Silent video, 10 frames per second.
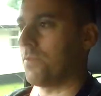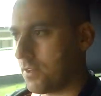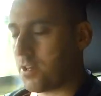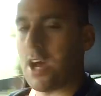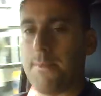
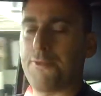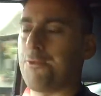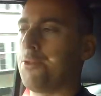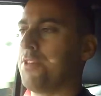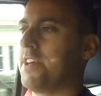come
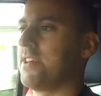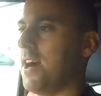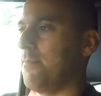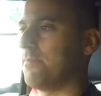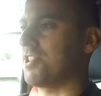through
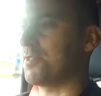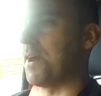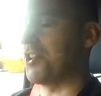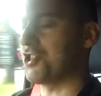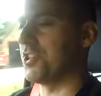the
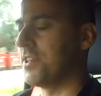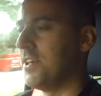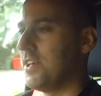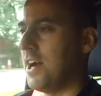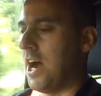suspension.
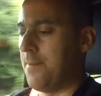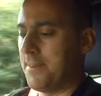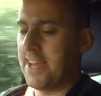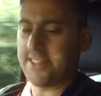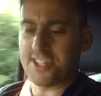
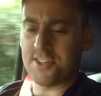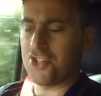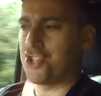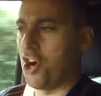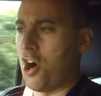It doesn't
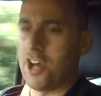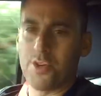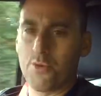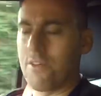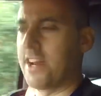jar
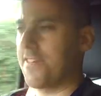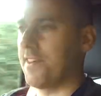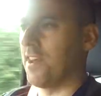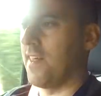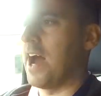you or
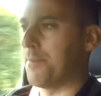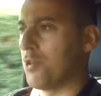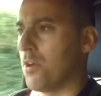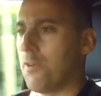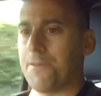anything like that, but you
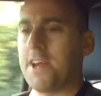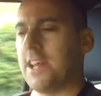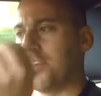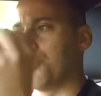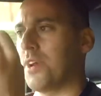will feel it
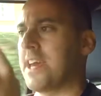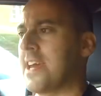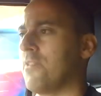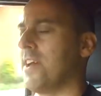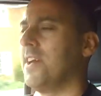and you'll
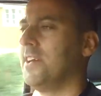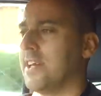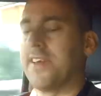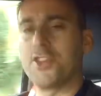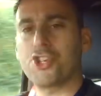hear it
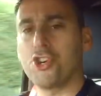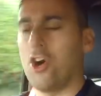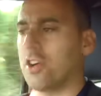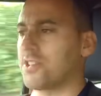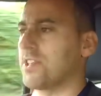in the
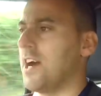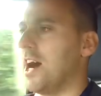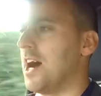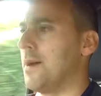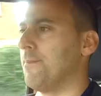shocks,
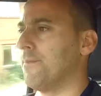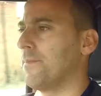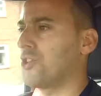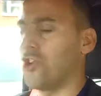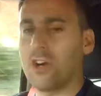
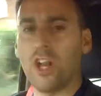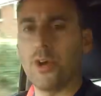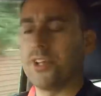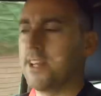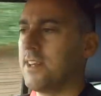shock
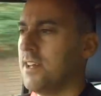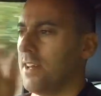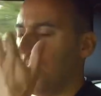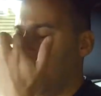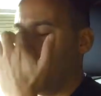
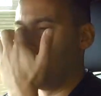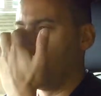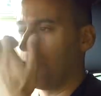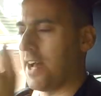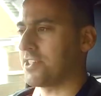loading
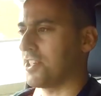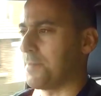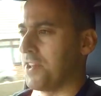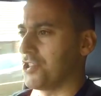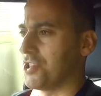that
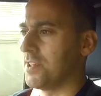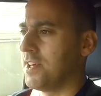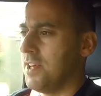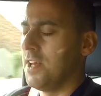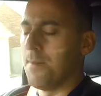
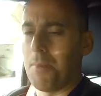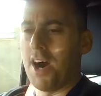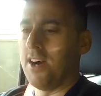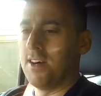suspension. But